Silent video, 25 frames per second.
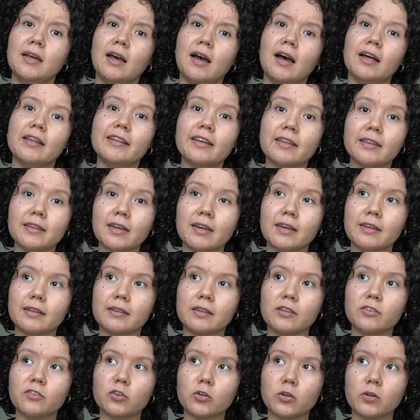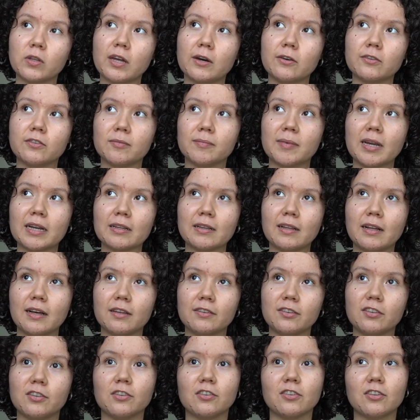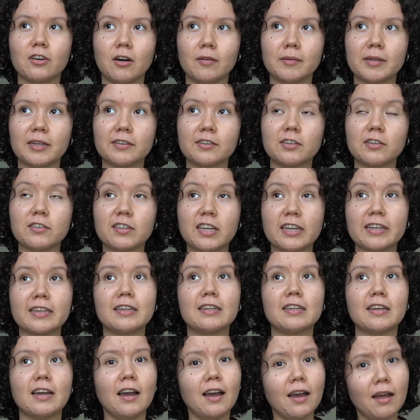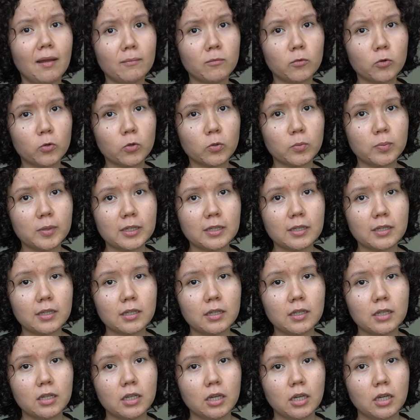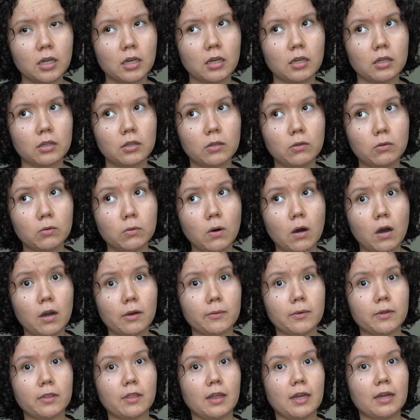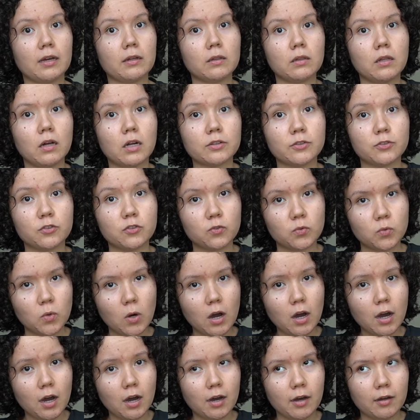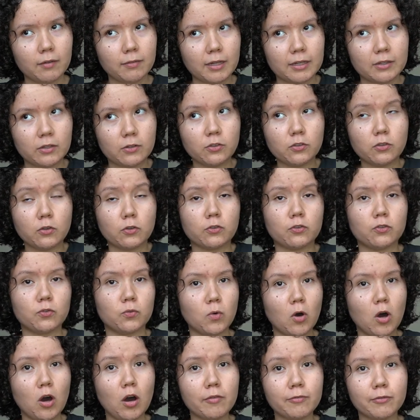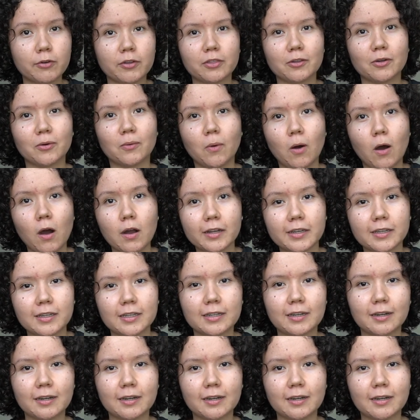And then like this girl that was in my class, she saw me and she's like, damn, Ruby, you walk with like a lot of suave. Like you're so suave with your walking.